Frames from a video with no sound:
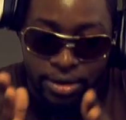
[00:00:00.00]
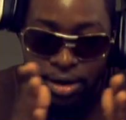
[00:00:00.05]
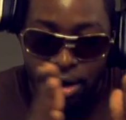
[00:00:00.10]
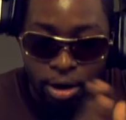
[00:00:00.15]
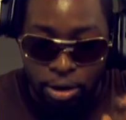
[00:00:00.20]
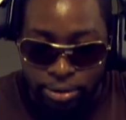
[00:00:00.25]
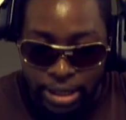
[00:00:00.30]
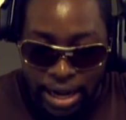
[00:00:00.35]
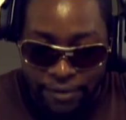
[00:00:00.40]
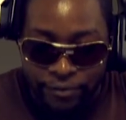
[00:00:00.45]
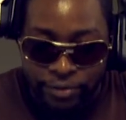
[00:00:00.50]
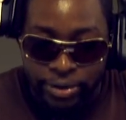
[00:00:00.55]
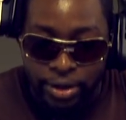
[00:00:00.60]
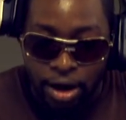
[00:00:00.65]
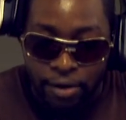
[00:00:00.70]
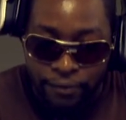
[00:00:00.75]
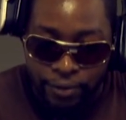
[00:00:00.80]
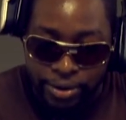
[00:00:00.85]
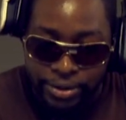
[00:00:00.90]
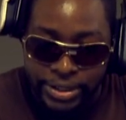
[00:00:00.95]
Hold that
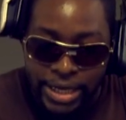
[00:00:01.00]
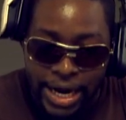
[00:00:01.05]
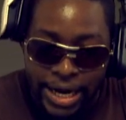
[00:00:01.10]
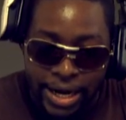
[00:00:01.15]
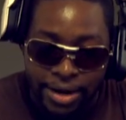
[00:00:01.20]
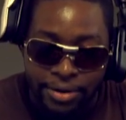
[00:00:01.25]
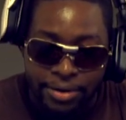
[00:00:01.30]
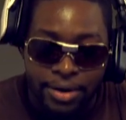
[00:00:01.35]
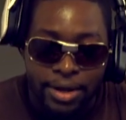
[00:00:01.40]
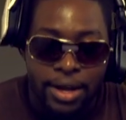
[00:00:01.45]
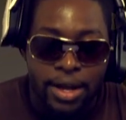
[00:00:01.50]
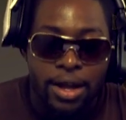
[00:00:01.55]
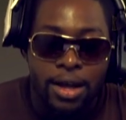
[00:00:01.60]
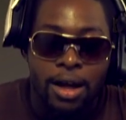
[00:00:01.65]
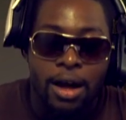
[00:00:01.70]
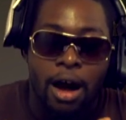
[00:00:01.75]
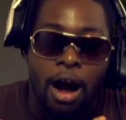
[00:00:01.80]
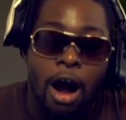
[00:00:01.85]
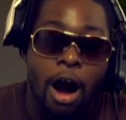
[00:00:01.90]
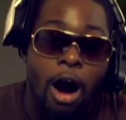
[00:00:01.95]
thought for a second.
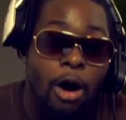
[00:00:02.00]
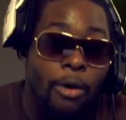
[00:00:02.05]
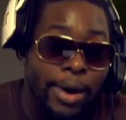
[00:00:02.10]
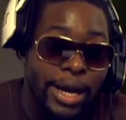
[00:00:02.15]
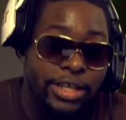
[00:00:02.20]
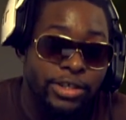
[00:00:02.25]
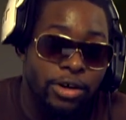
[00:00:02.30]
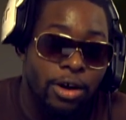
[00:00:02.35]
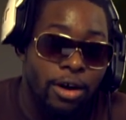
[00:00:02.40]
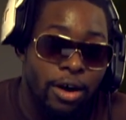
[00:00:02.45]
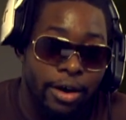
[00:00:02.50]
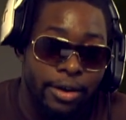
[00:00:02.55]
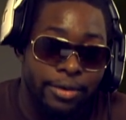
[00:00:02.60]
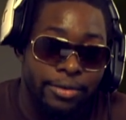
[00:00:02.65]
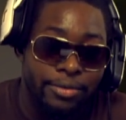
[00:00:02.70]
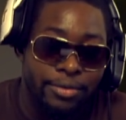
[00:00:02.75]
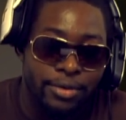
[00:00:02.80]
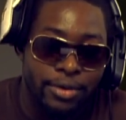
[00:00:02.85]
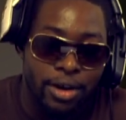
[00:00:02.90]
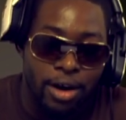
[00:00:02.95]
Always on.
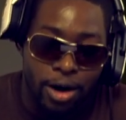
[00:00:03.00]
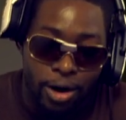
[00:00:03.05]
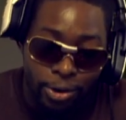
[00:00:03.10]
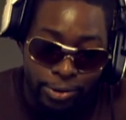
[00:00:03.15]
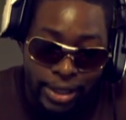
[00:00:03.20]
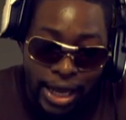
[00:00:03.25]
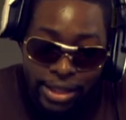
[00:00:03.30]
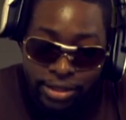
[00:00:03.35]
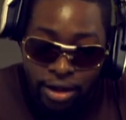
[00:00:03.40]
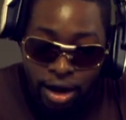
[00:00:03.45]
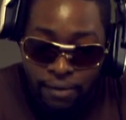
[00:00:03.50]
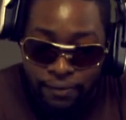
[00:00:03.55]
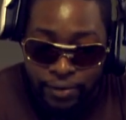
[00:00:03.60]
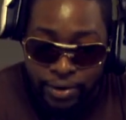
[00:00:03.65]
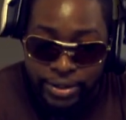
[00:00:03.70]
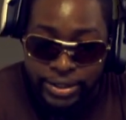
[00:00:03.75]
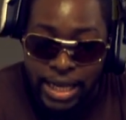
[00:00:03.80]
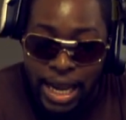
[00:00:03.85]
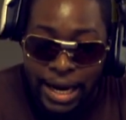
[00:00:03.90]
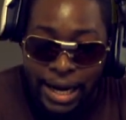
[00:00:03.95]
Hold that thought
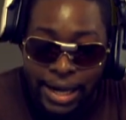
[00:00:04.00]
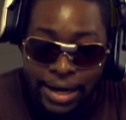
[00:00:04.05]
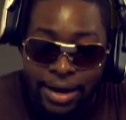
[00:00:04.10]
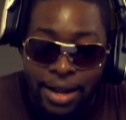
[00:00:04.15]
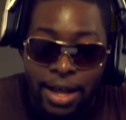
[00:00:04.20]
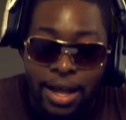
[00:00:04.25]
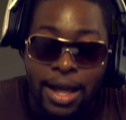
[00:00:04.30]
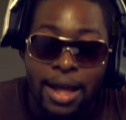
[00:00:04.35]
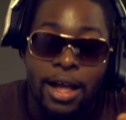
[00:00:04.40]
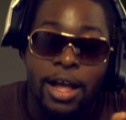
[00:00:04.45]
for a second.